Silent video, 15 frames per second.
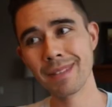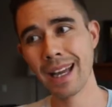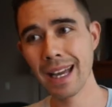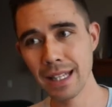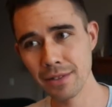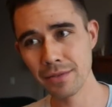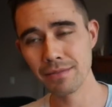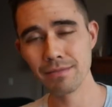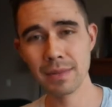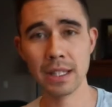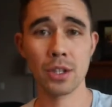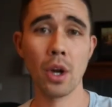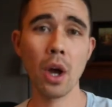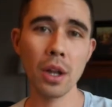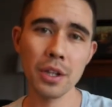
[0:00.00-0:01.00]
kind of
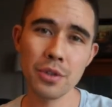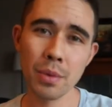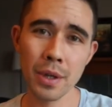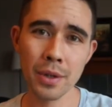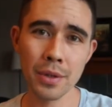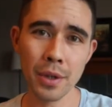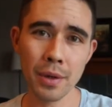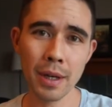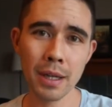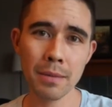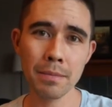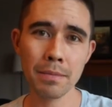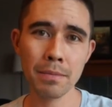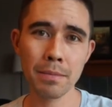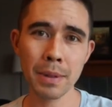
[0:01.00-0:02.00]
acknowledge what you're
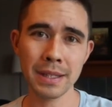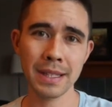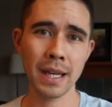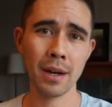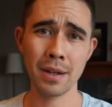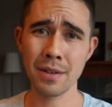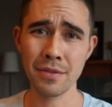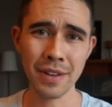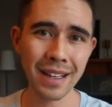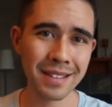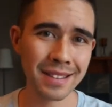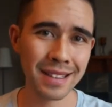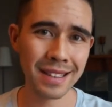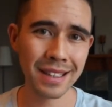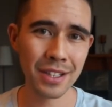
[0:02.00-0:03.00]
doing, but they aren't
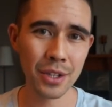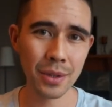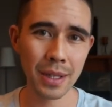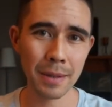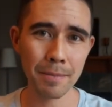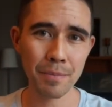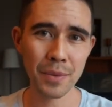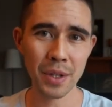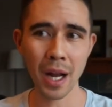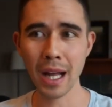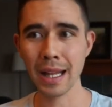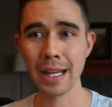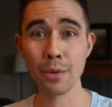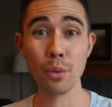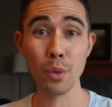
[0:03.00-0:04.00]
invested into it. They're
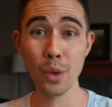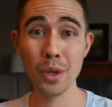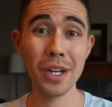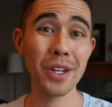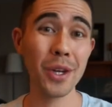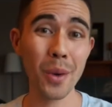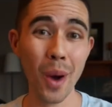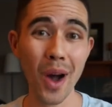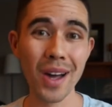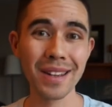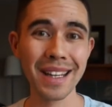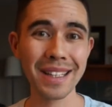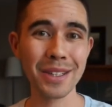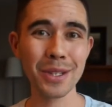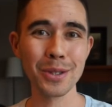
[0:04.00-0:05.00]
not like rooting you on
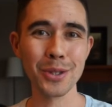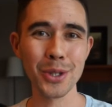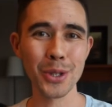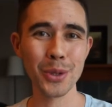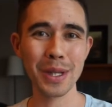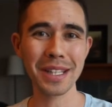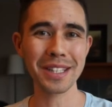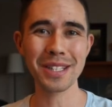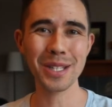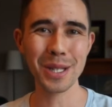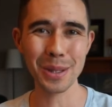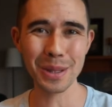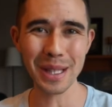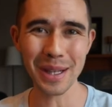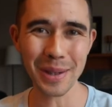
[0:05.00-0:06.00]
like your, your greatest
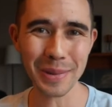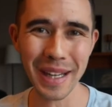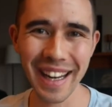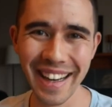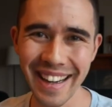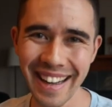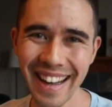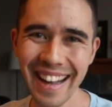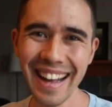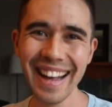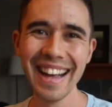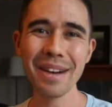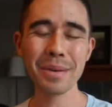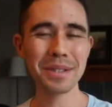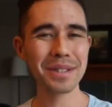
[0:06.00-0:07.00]
cheerleader, right?
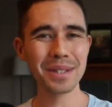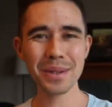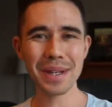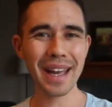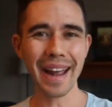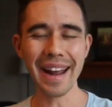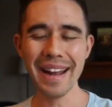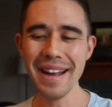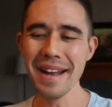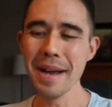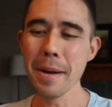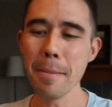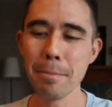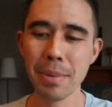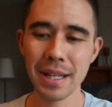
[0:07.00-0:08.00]
Which is okay.
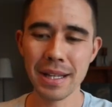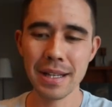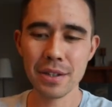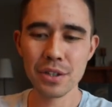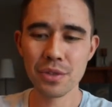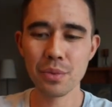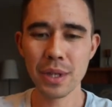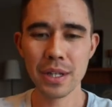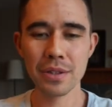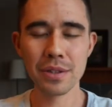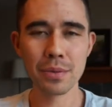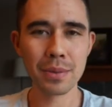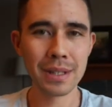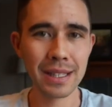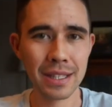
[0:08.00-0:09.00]
But here's, here's
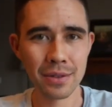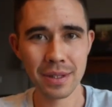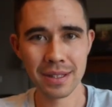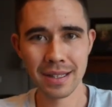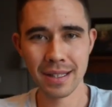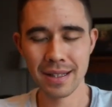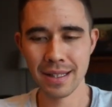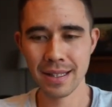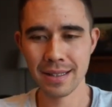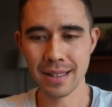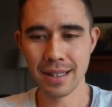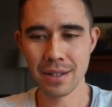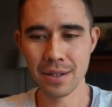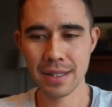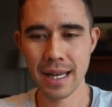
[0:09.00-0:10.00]
a really interesting thing to
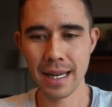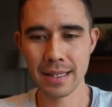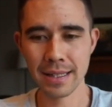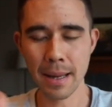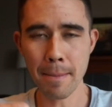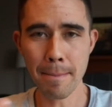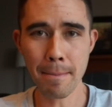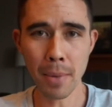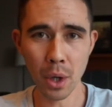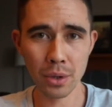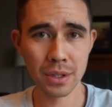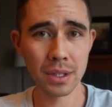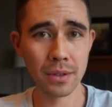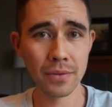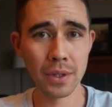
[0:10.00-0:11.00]
understand is that
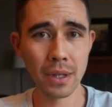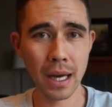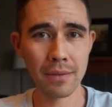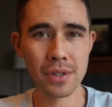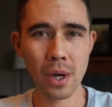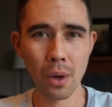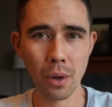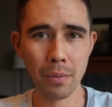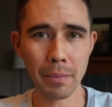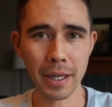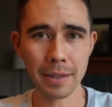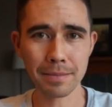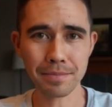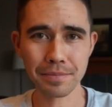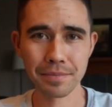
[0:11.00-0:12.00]
most of you have told
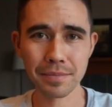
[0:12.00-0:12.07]
me